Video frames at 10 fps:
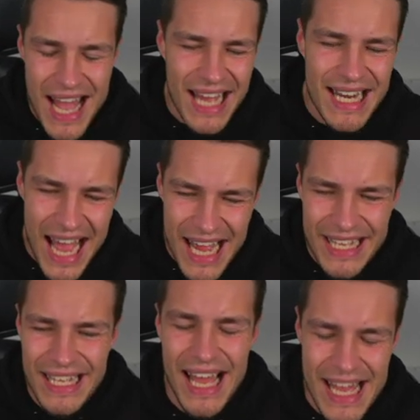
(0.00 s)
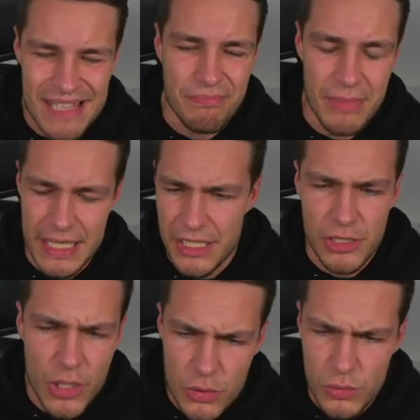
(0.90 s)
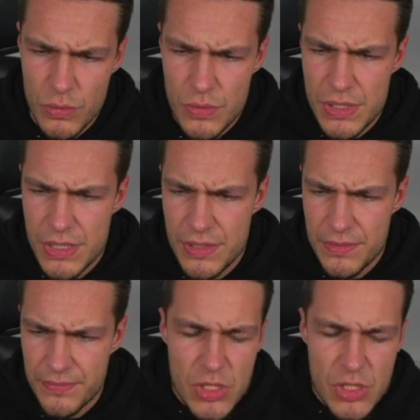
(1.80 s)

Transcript: and adding 8 million calls.